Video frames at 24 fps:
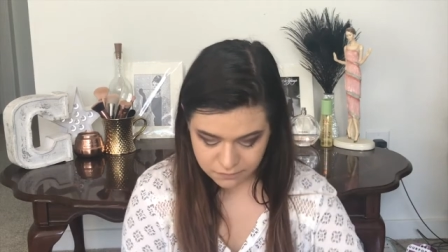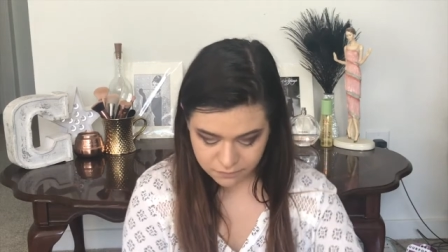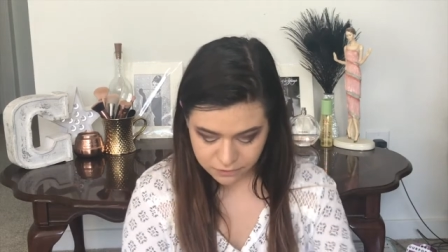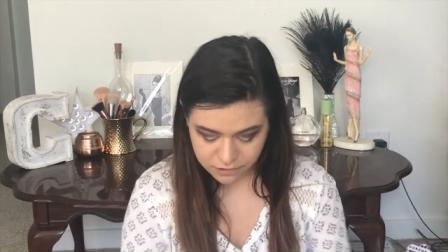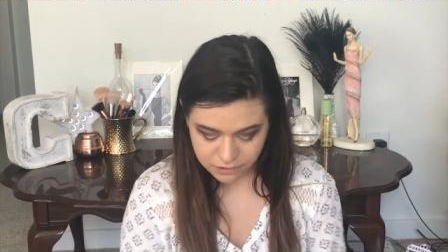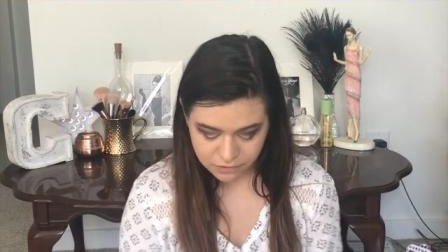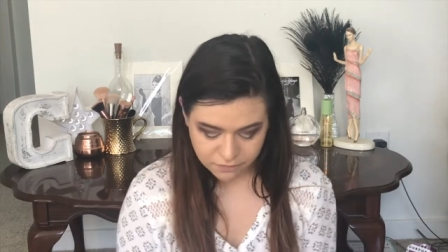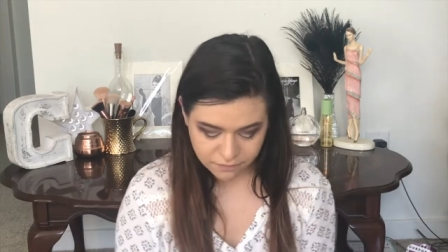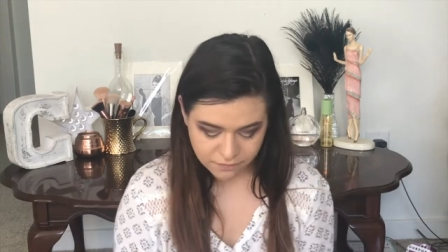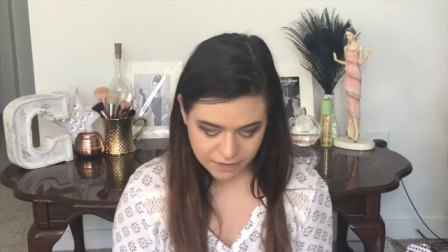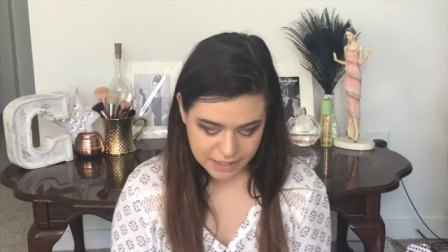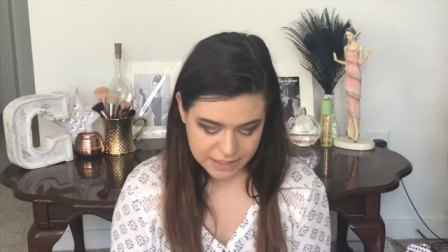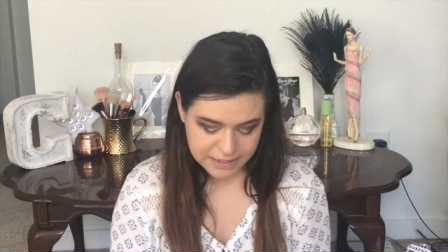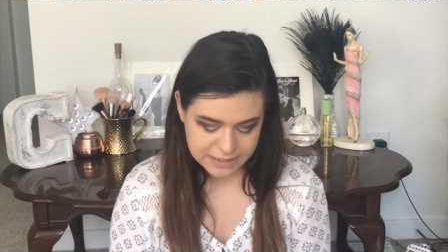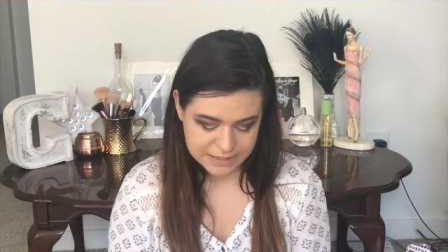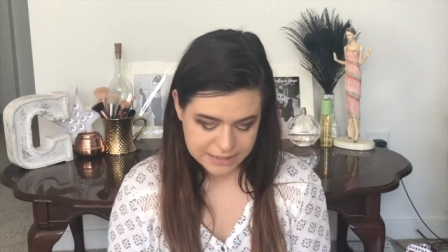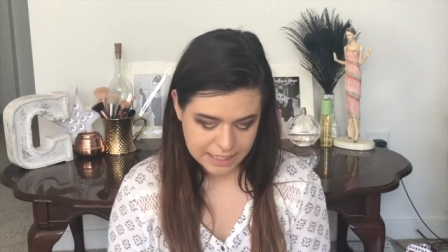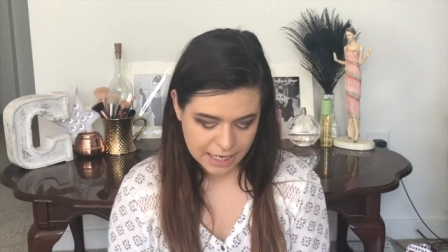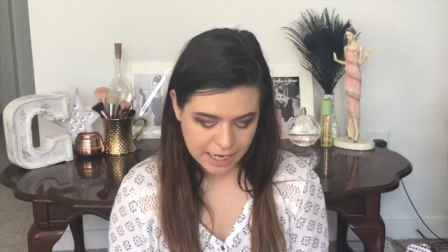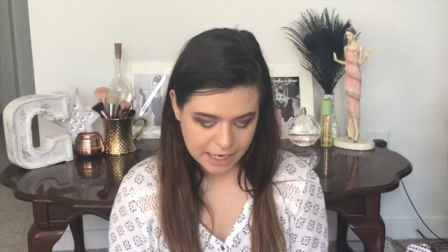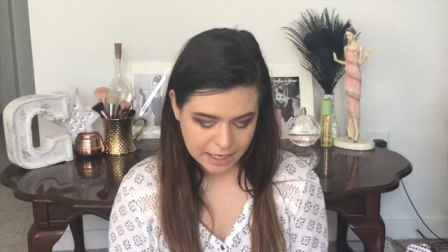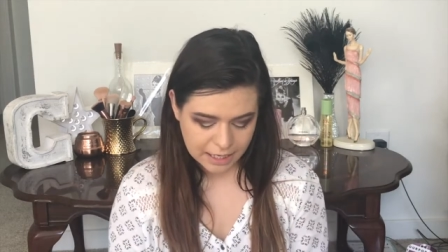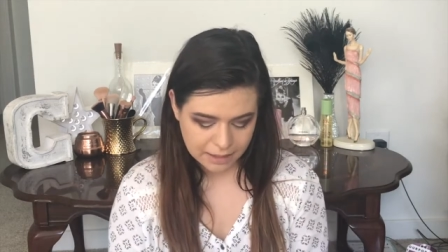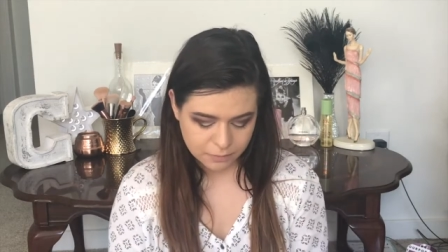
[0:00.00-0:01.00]
For the face,
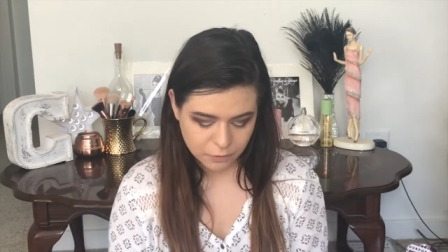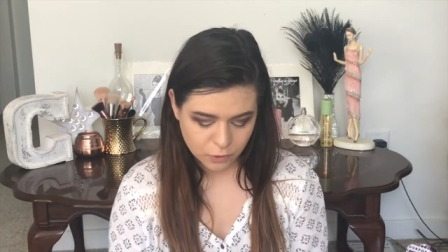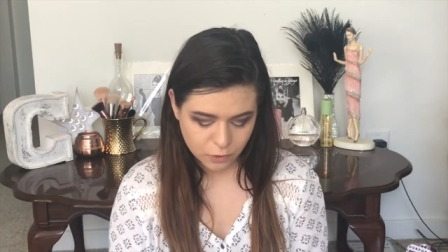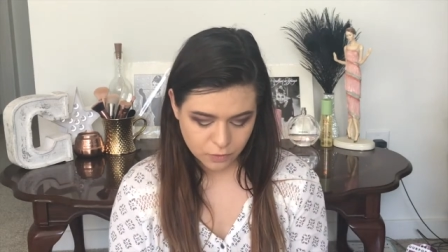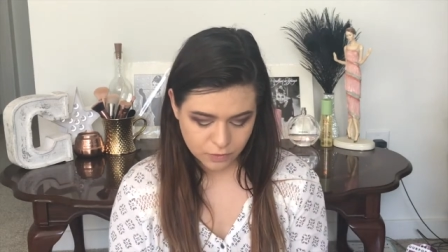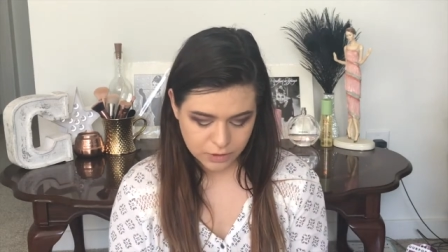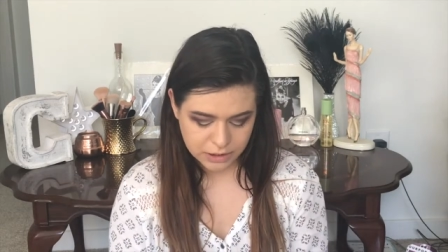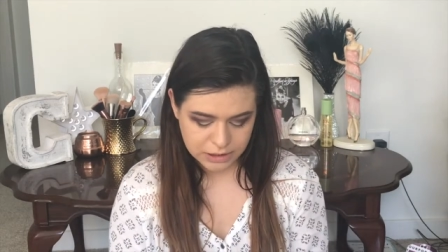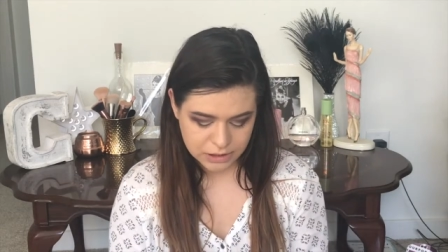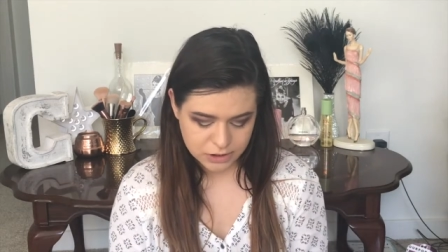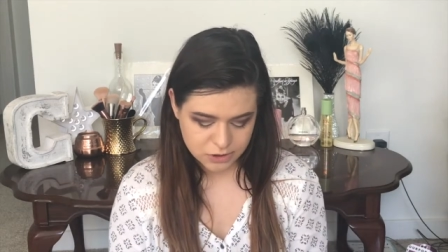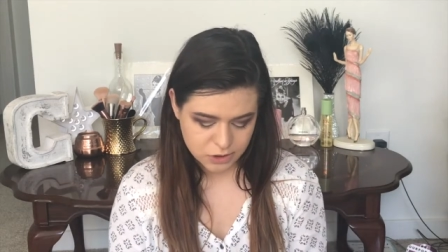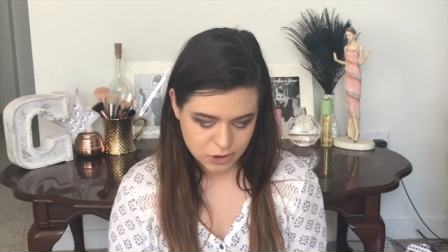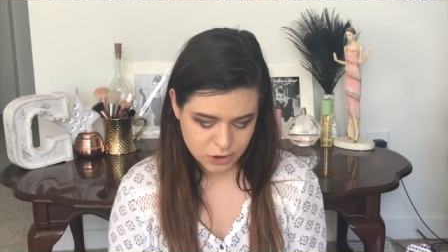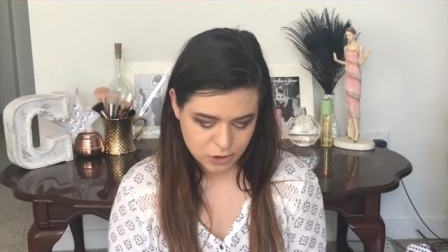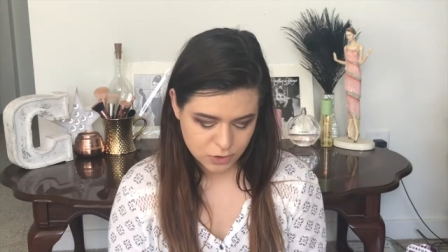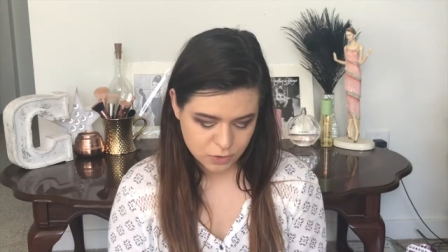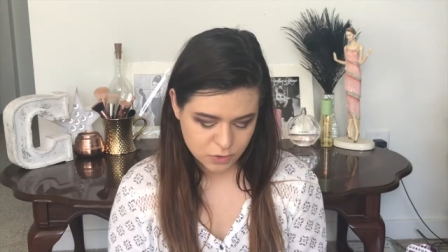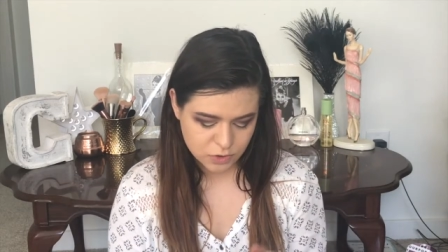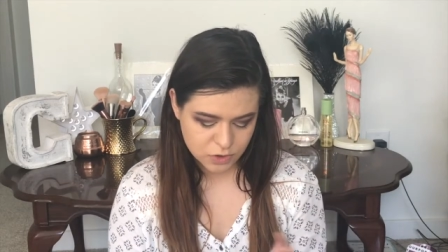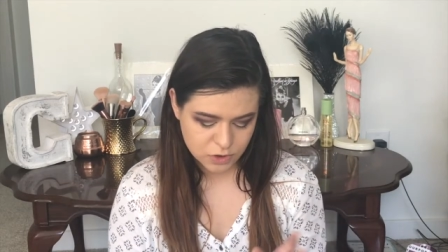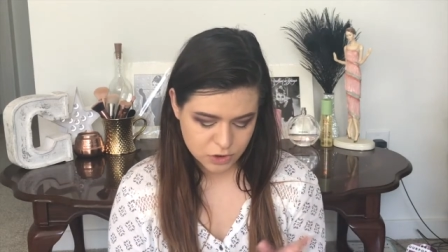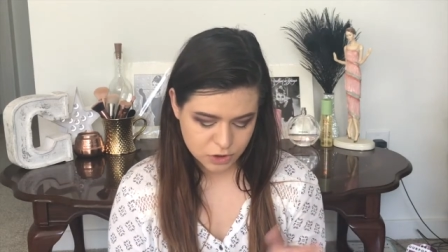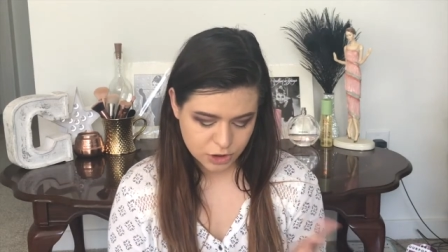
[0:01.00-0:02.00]
I'm going
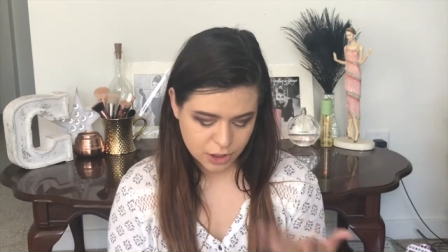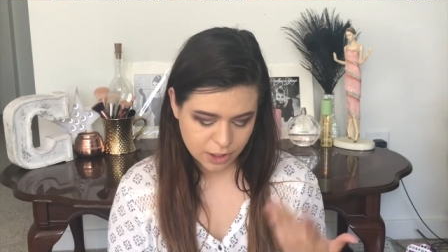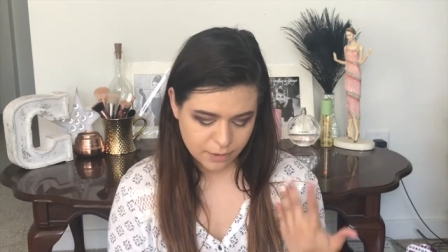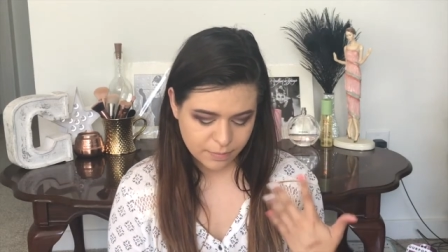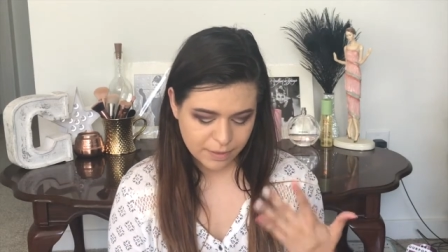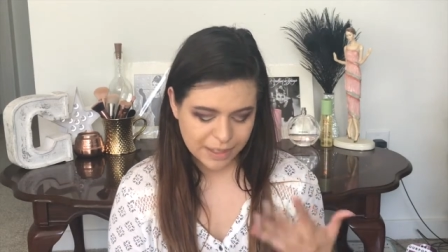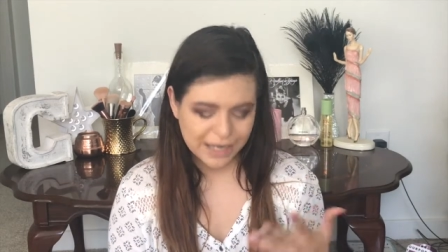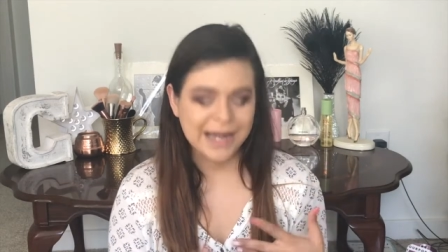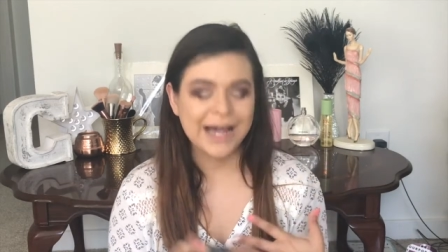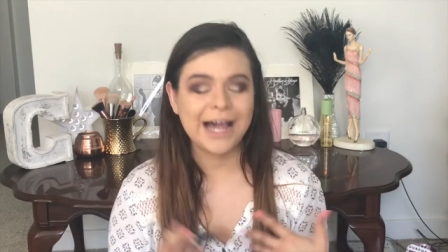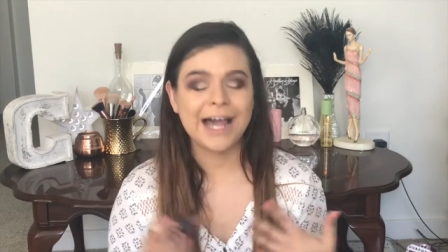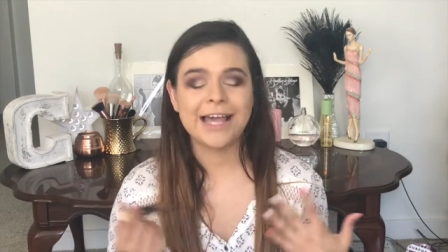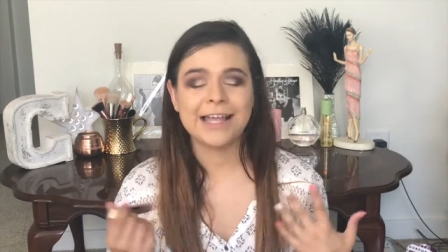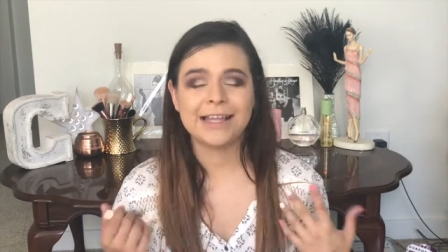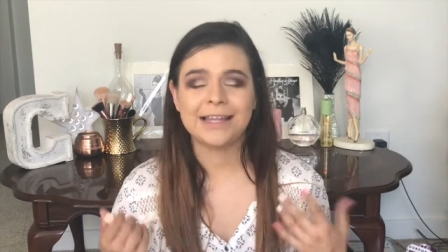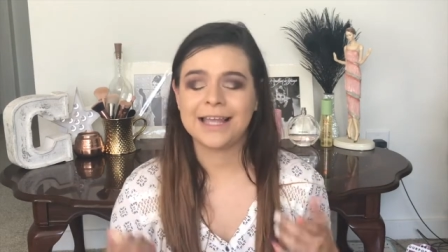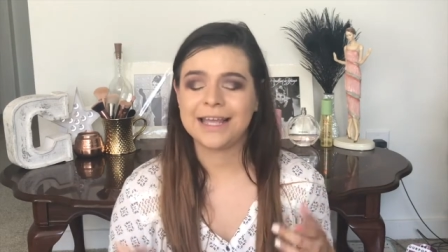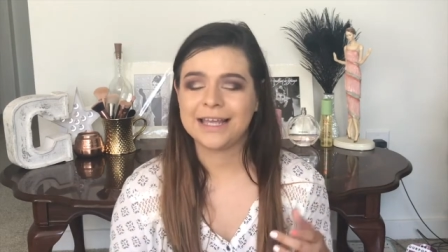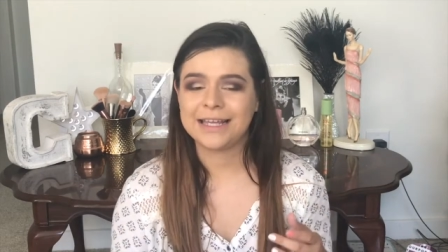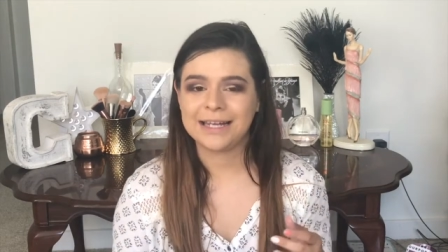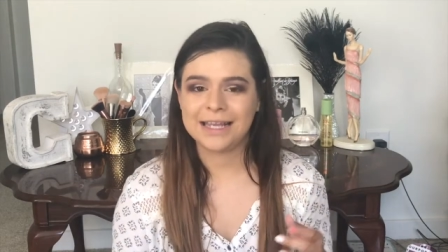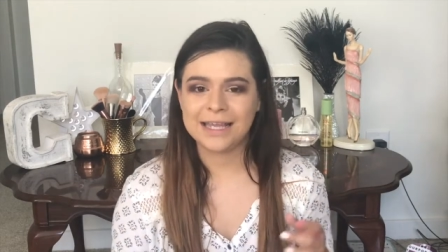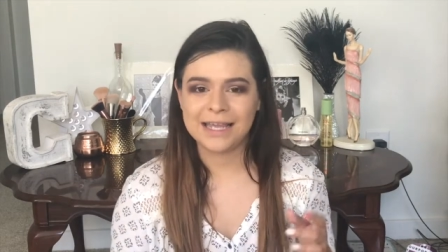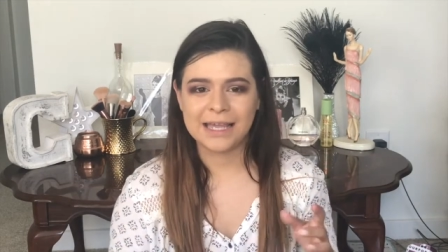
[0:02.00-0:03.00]
to start by
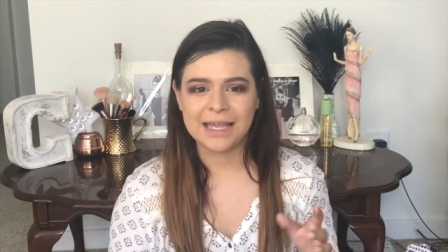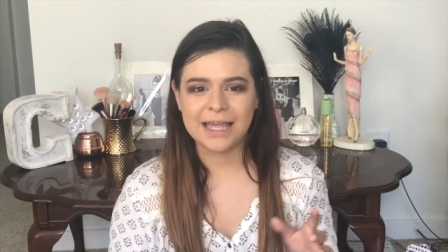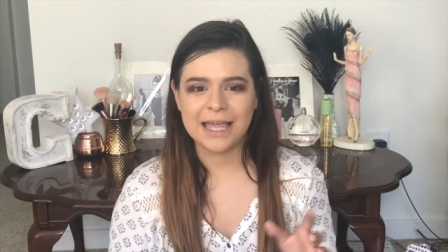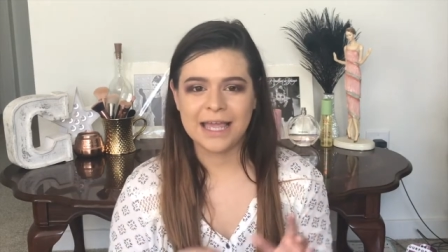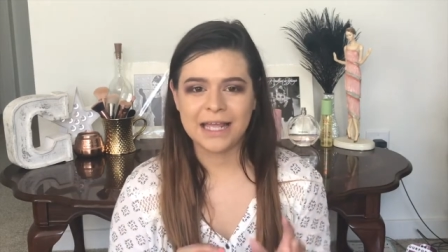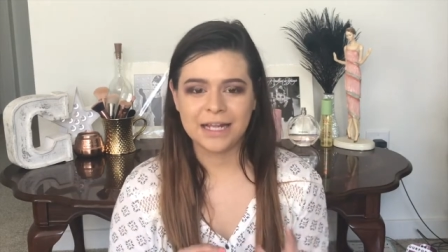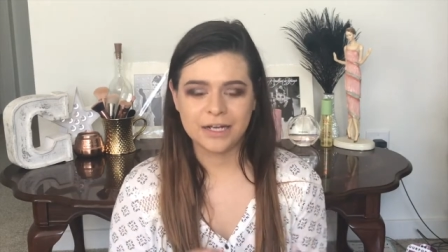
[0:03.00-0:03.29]
highlighting